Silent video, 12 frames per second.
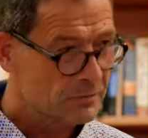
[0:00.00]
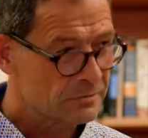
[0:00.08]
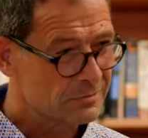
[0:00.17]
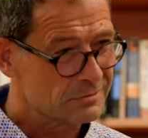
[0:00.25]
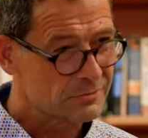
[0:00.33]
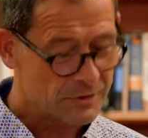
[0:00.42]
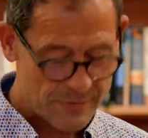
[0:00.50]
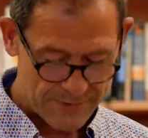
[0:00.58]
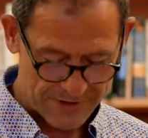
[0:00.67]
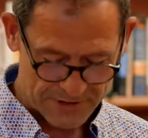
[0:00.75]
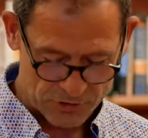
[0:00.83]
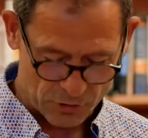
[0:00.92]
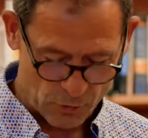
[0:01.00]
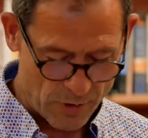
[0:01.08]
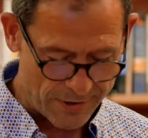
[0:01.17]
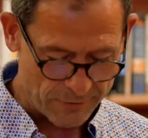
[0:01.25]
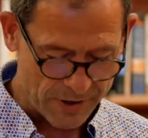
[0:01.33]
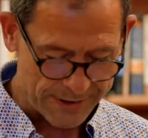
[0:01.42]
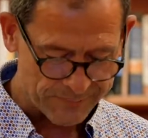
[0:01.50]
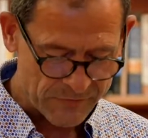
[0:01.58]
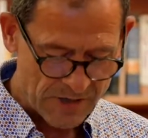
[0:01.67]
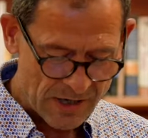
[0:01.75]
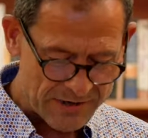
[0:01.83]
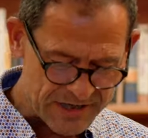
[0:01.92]
Well, maybe that's not quite right.
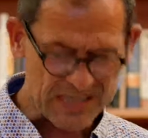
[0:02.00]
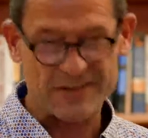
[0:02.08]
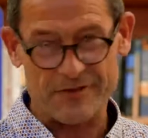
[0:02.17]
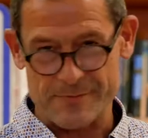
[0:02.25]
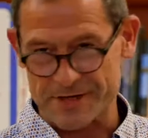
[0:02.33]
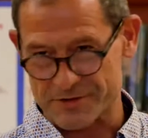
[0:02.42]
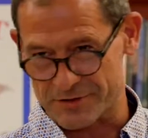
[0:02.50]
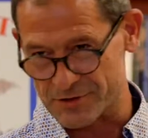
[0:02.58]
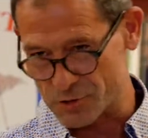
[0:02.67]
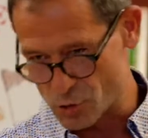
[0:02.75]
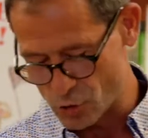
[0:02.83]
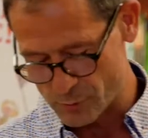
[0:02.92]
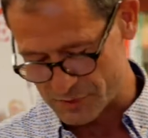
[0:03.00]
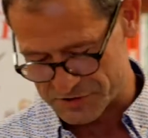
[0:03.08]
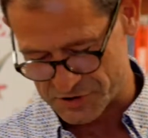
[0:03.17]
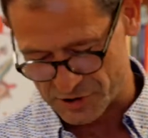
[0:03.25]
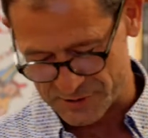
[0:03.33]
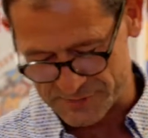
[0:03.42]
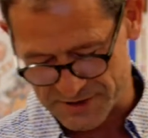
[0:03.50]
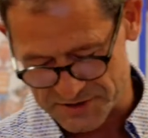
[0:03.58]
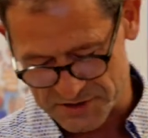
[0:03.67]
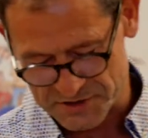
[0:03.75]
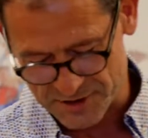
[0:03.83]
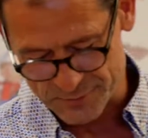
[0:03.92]
I think if I met her under normal
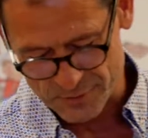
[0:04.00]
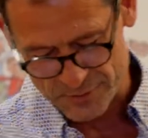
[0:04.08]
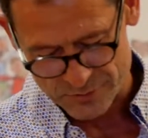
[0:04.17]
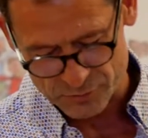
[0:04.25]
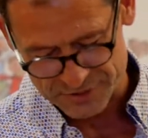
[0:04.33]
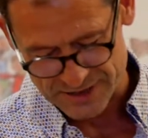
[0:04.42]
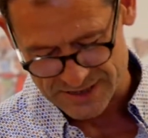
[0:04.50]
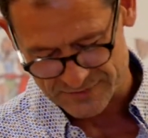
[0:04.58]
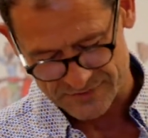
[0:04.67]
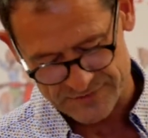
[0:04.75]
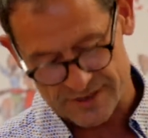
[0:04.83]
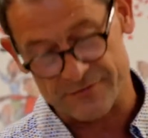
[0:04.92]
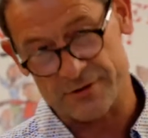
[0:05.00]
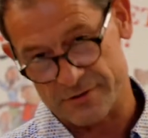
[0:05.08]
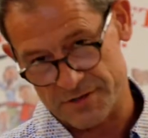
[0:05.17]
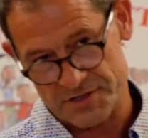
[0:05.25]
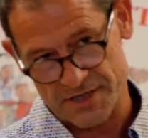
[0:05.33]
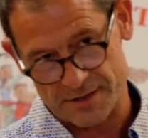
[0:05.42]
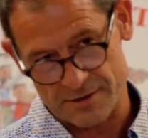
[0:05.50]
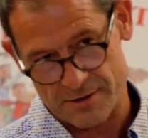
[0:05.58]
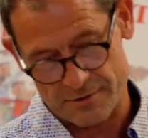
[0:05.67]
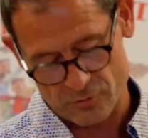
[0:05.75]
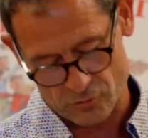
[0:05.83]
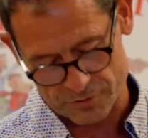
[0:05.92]
circumstances, I probably wouldn't even have given her a second
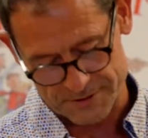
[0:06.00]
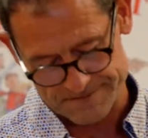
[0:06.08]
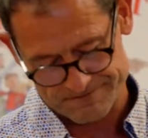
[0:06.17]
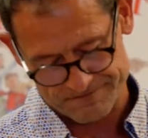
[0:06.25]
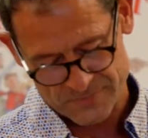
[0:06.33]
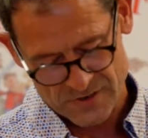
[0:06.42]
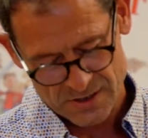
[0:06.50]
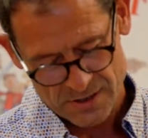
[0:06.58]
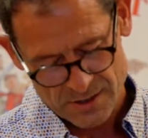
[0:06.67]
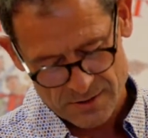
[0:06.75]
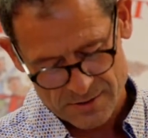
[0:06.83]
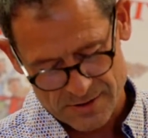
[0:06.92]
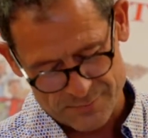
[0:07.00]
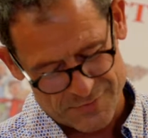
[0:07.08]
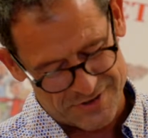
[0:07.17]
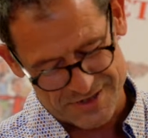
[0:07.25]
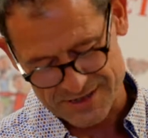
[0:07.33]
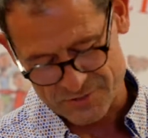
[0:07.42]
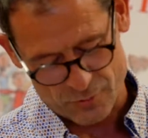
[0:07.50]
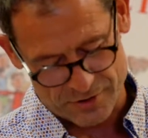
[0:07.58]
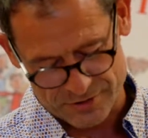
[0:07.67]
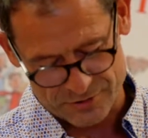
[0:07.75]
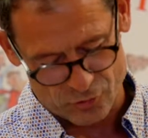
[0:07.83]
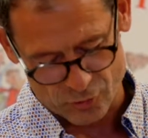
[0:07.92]
thought. But these
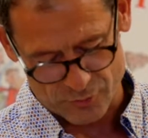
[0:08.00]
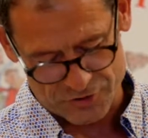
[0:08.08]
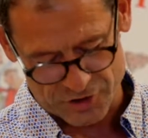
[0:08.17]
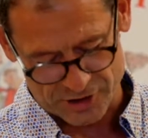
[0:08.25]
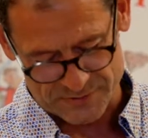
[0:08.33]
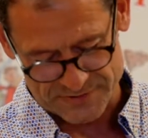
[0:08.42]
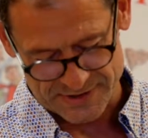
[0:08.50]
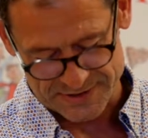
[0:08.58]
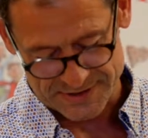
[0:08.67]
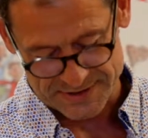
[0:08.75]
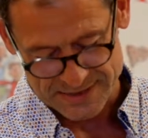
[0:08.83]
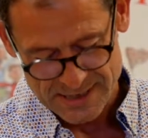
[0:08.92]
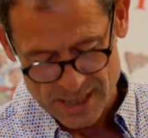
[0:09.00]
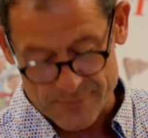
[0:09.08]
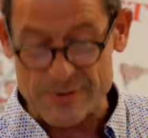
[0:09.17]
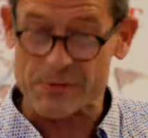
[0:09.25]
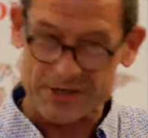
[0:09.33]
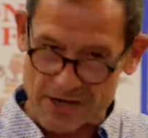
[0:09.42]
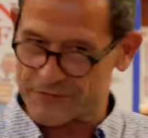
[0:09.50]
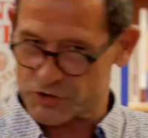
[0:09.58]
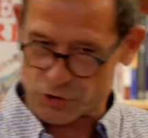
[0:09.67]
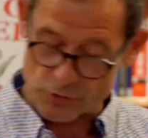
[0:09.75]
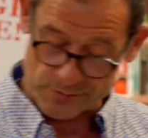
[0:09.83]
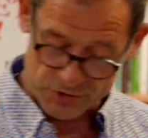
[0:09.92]
weren't normal circumstances. I mean, my cover
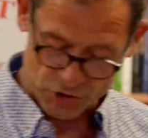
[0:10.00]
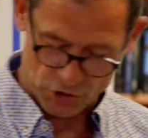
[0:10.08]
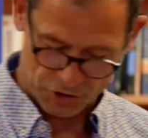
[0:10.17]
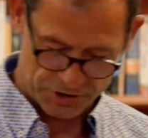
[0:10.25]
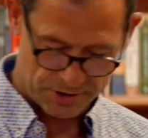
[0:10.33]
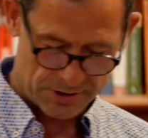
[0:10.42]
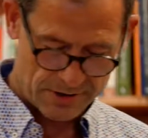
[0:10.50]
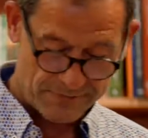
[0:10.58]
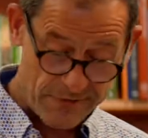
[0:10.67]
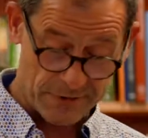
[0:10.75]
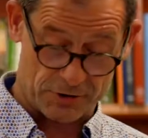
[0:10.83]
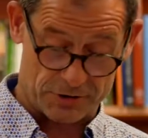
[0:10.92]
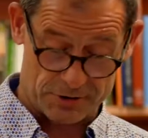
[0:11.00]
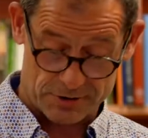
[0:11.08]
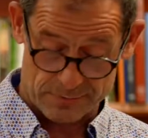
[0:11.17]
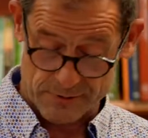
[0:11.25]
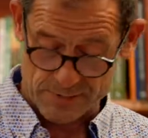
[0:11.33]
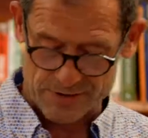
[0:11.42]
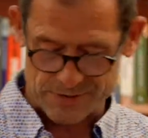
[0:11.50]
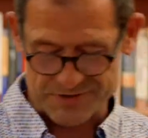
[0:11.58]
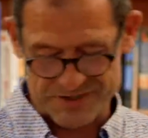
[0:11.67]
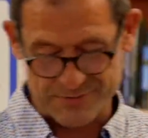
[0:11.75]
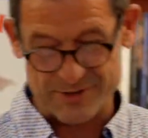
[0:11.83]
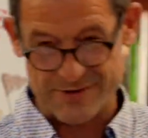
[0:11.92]
story was good, very good. But there
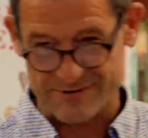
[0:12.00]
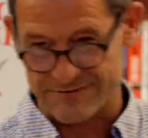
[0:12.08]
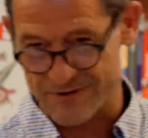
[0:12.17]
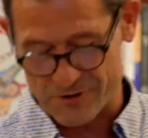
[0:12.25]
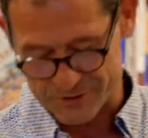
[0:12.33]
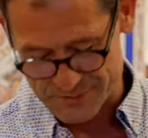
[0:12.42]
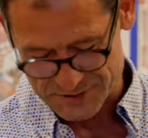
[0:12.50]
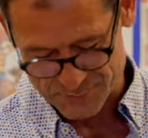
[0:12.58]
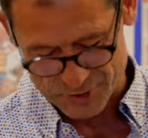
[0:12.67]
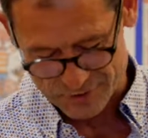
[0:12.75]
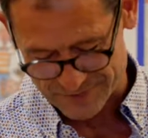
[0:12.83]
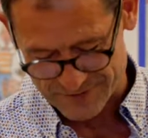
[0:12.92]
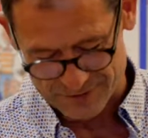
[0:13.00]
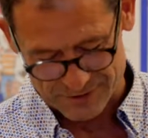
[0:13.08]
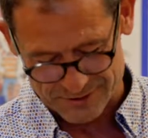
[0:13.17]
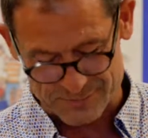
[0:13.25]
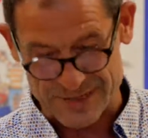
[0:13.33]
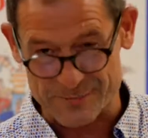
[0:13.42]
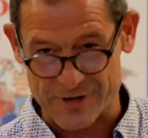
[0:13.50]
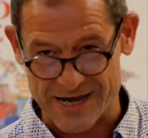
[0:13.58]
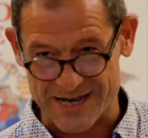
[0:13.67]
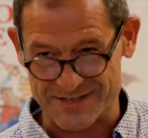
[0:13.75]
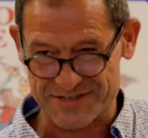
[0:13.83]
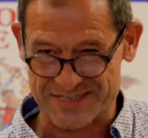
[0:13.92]
was something about Farnaby's profile that made my
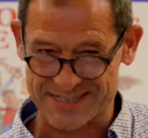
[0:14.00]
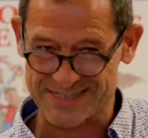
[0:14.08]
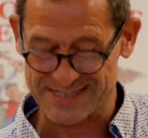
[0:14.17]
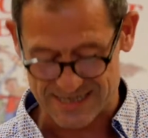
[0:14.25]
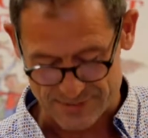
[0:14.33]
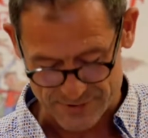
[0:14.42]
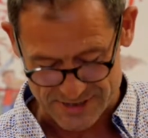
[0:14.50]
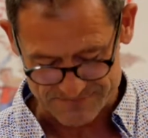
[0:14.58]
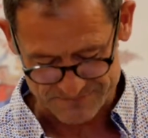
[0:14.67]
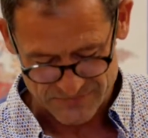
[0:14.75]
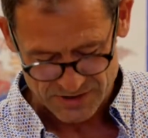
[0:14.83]
hands clammy.